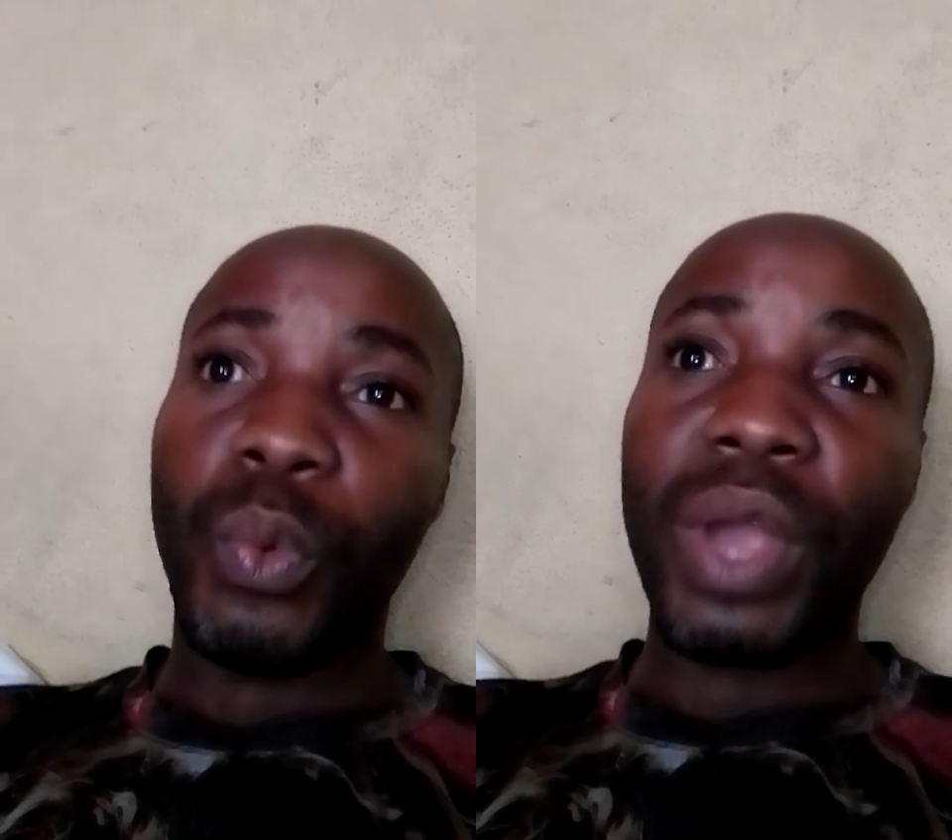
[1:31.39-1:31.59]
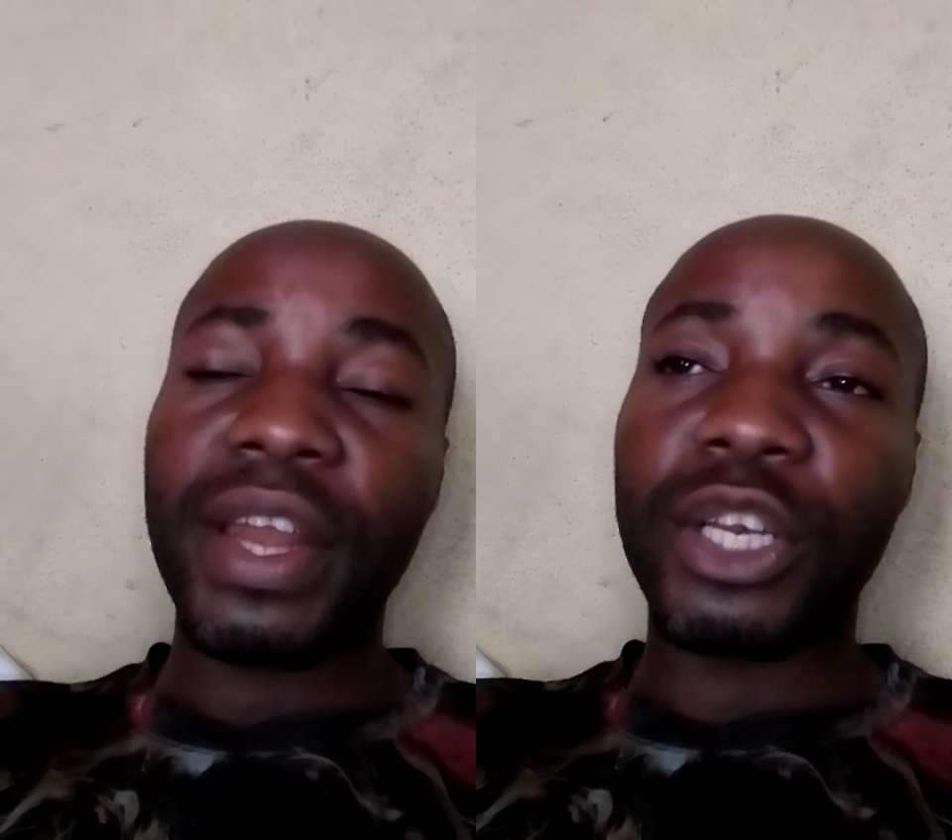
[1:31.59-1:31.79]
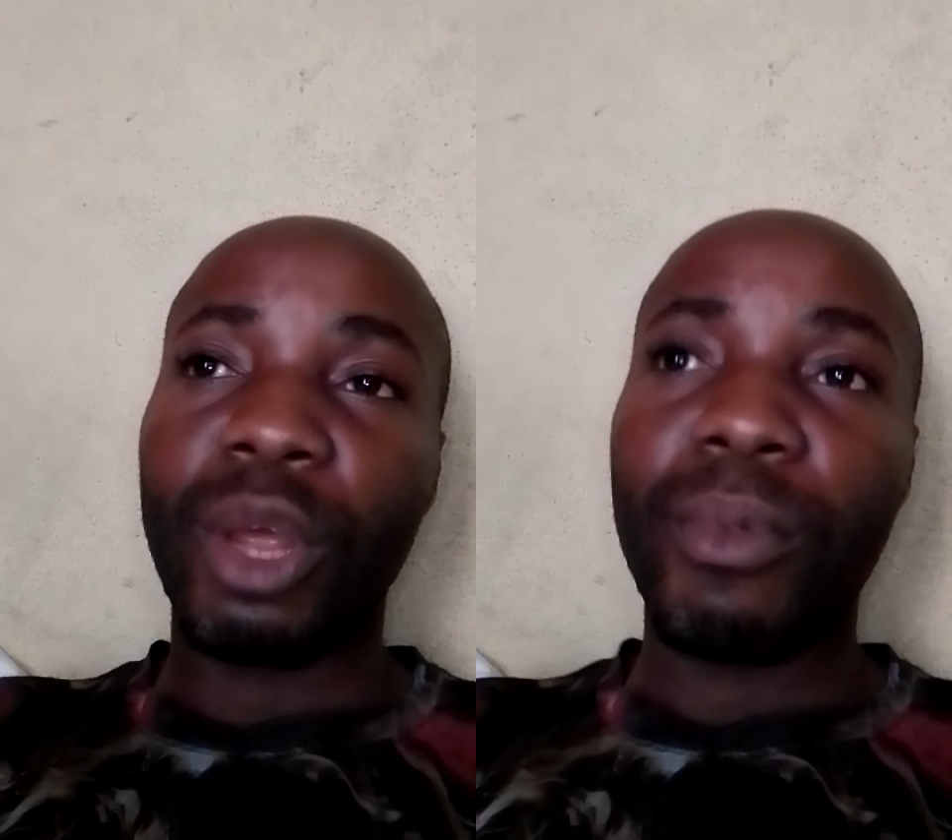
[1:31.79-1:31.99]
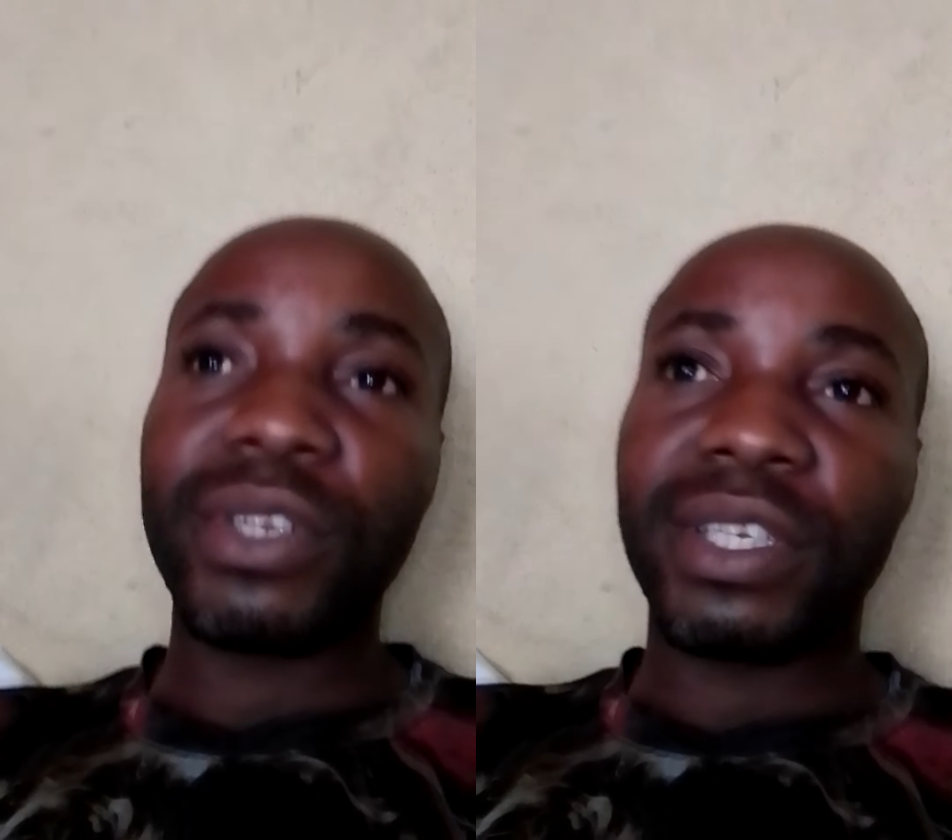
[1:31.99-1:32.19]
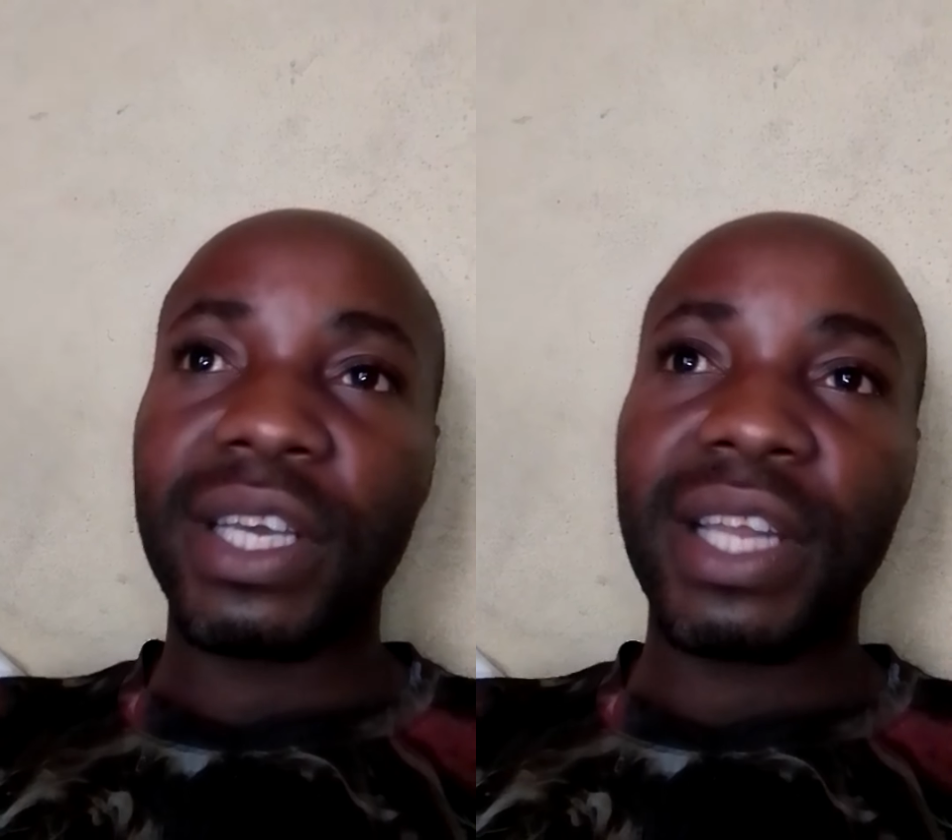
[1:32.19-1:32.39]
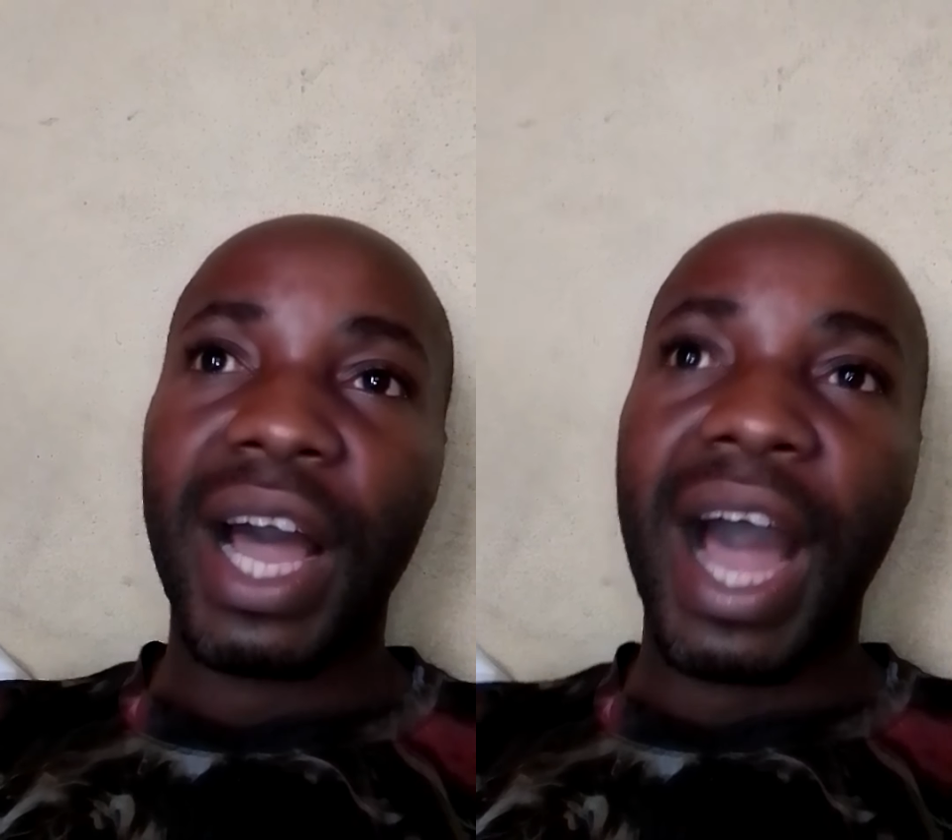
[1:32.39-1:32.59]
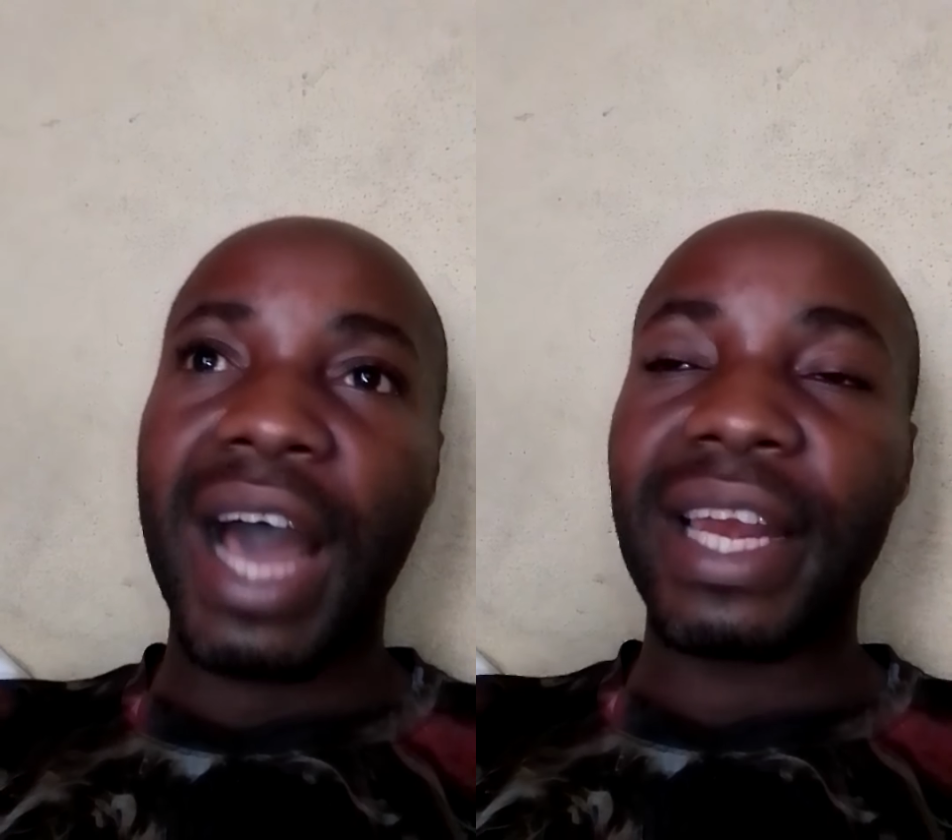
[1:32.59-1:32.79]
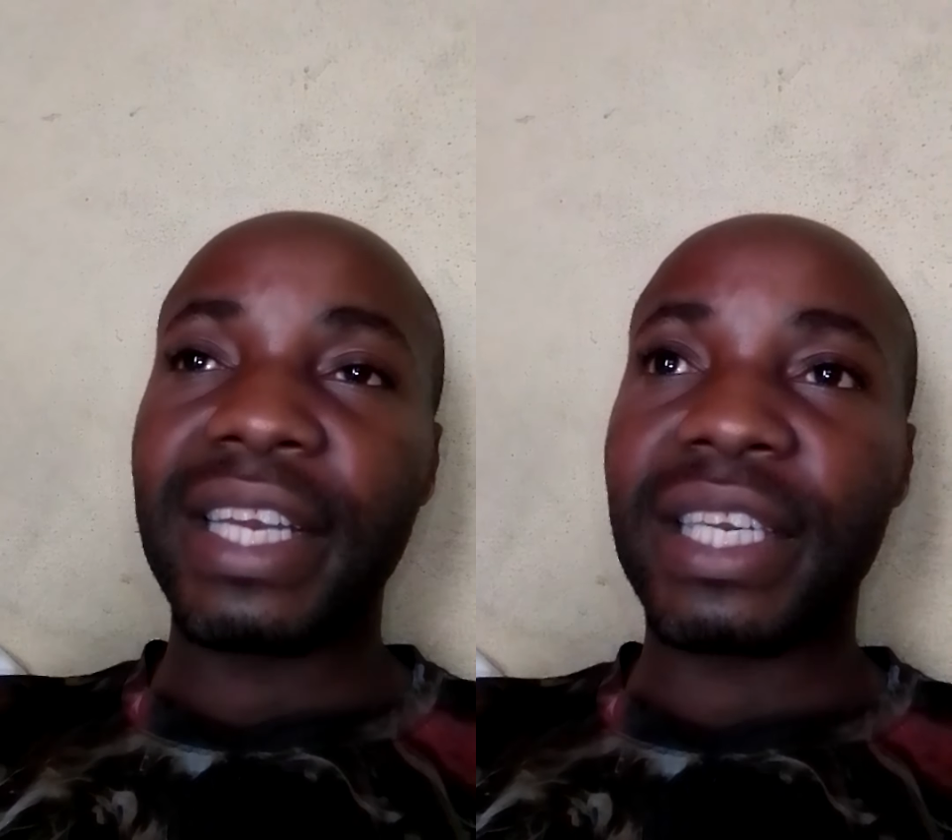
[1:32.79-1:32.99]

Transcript: We have the thermoset and